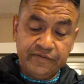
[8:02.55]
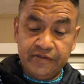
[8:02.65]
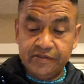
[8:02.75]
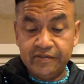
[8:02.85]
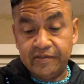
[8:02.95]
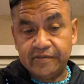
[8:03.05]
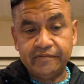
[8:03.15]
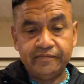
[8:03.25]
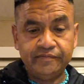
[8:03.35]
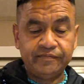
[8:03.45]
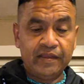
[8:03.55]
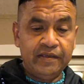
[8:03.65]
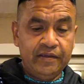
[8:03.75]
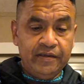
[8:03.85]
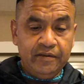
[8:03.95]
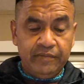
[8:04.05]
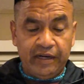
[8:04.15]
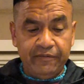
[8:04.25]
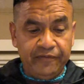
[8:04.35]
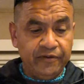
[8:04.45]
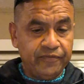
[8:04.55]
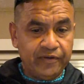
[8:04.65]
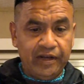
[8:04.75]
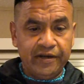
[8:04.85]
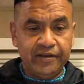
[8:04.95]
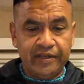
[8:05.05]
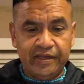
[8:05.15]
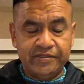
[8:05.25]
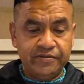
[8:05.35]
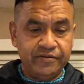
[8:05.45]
If it doesn't, it doesn't. But I feel for a lot of you guys,